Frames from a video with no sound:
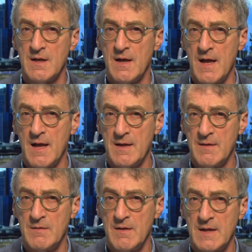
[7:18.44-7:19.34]

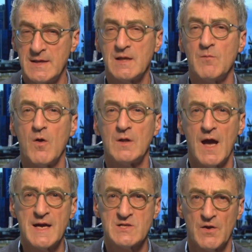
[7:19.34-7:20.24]
uh, a little more
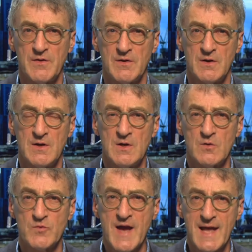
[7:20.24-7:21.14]
light on the
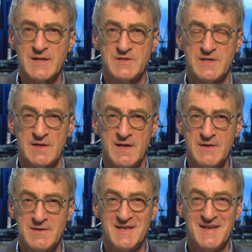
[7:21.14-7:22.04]
reality.
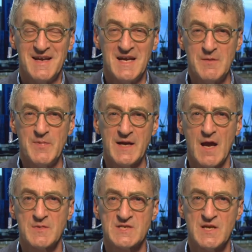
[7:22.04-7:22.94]
He's, he
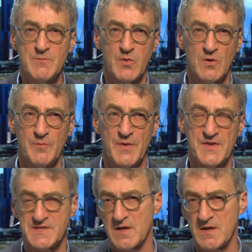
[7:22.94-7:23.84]
became a symbol, but
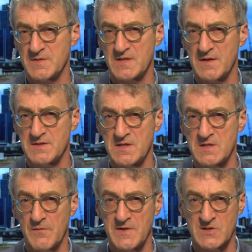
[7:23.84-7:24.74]
the circumstances
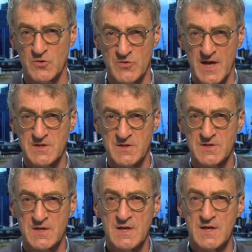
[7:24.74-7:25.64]
of his creator's
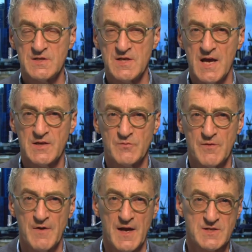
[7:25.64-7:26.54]
death
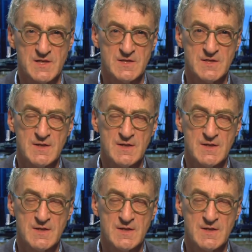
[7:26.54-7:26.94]
reflected